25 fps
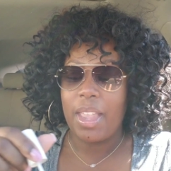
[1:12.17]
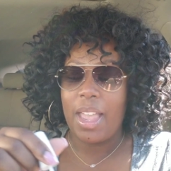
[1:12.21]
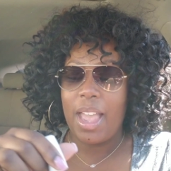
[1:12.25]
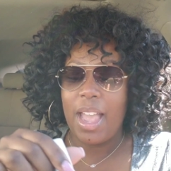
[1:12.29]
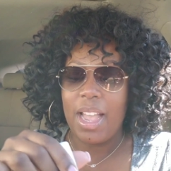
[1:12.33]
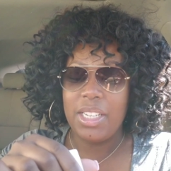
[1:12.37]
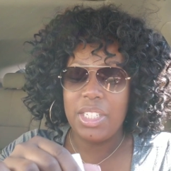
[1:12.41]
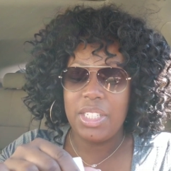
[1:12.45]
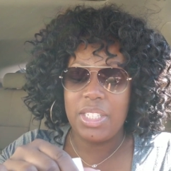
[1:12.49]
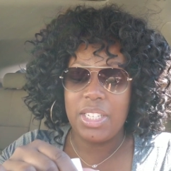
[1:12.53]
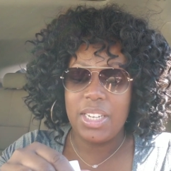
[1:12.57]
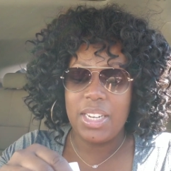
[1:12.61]

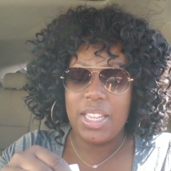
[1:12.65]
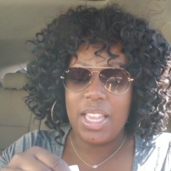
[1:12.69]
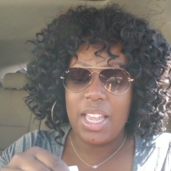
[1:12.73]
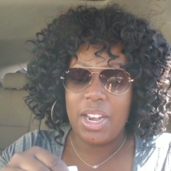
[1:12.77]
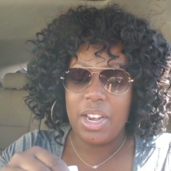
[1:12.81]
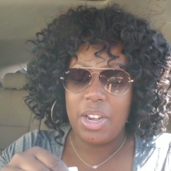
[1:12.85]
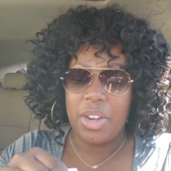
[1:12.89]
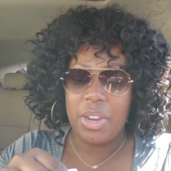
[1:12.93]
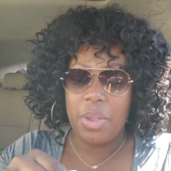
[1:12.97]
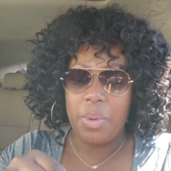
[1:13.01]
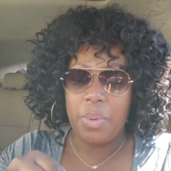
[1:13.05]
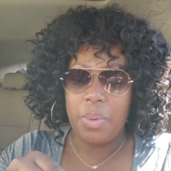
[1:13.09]
I should get
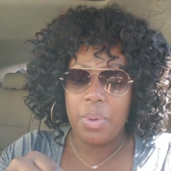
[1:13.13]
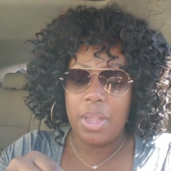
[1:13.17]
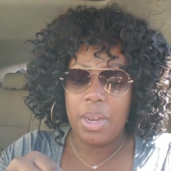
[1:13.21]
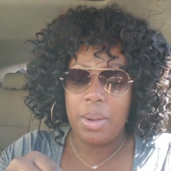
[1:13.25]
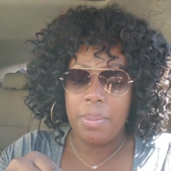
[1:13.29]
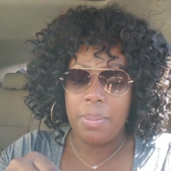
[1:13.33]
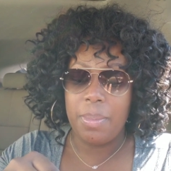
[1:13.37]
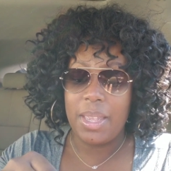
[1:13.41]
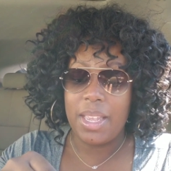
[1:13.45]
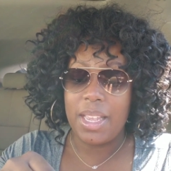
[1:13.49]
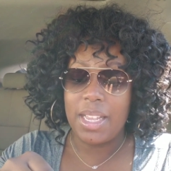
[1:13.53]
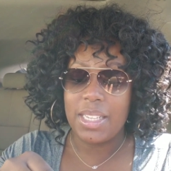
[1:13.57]
a new
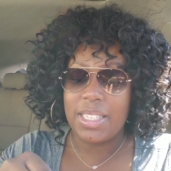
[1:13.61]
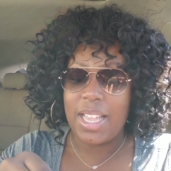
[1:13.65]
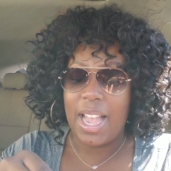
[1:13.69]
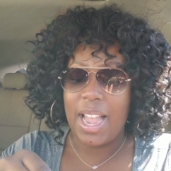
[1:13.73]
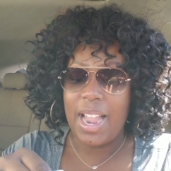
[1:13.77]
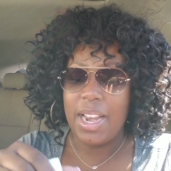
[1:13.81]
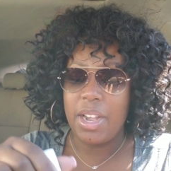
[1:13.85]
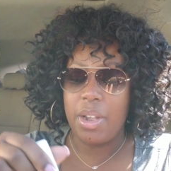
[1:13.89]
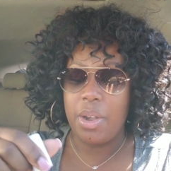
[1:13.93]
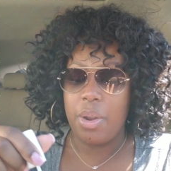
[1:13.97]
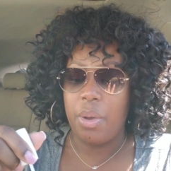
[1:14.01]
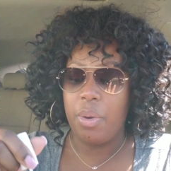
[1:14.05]
one because
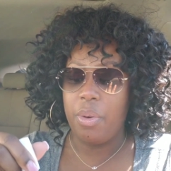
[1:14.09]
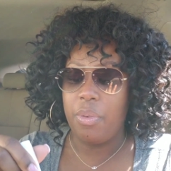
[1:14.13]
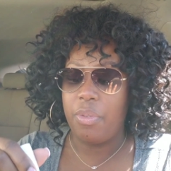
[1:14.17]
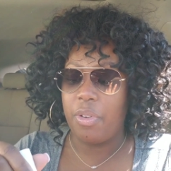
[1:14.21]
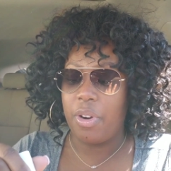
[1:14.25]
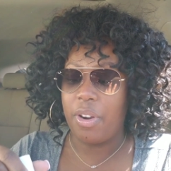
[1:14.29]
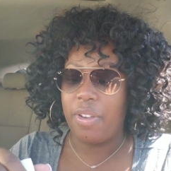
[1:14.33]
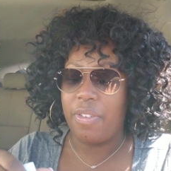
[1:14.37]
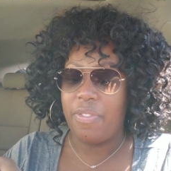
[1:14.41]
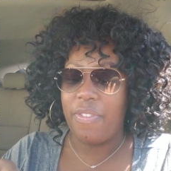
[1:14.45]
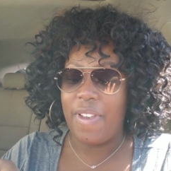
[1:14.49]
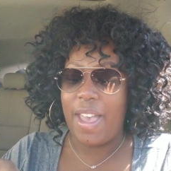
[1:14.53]
I know
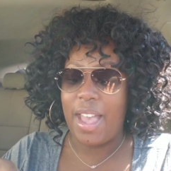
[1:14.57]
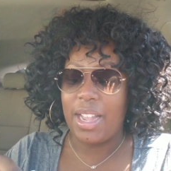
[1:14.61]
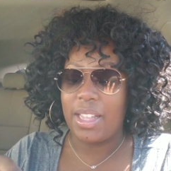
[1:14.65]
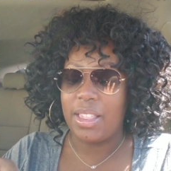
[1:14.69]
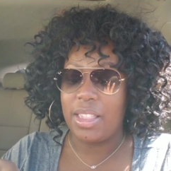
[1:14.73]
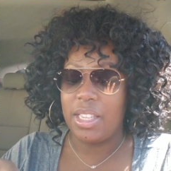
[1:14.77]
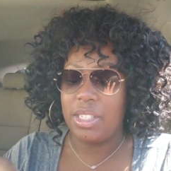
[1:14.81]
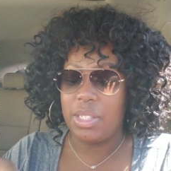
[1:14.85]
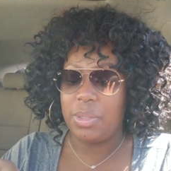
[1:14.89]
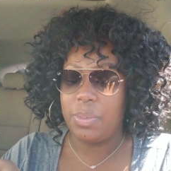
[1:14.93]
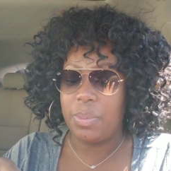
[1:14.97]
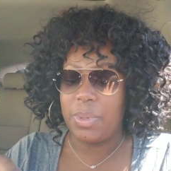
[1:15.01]
for a fact
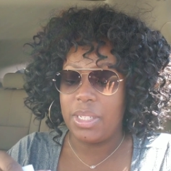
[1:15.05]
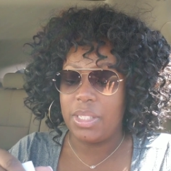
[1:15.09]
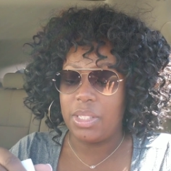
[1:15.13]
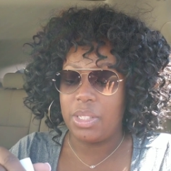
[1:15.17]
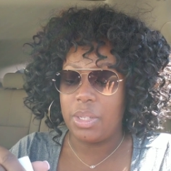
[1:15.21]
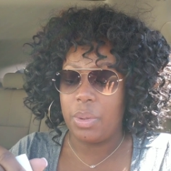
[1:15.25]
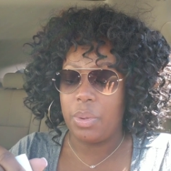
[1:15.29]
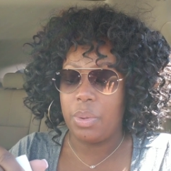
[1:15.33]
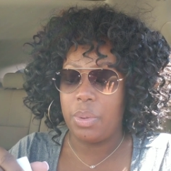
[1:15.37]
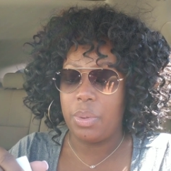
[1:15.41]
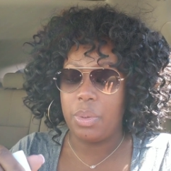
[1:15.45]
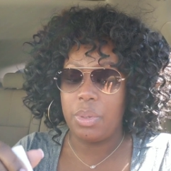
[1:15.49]
this
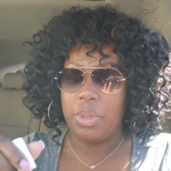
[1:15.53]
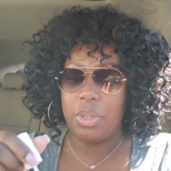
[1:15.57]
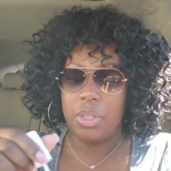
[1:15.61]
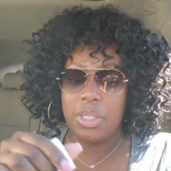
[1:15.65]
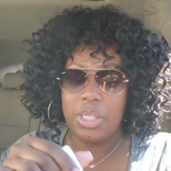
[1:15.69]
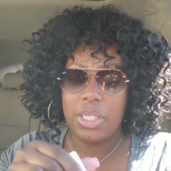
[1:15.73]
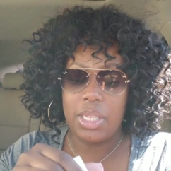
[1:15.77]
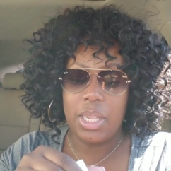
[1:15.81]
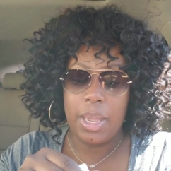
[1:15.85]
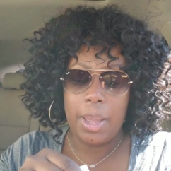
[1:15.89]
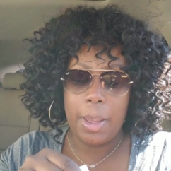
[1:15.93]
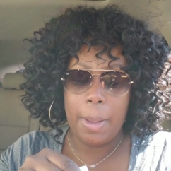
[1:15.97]
one's old,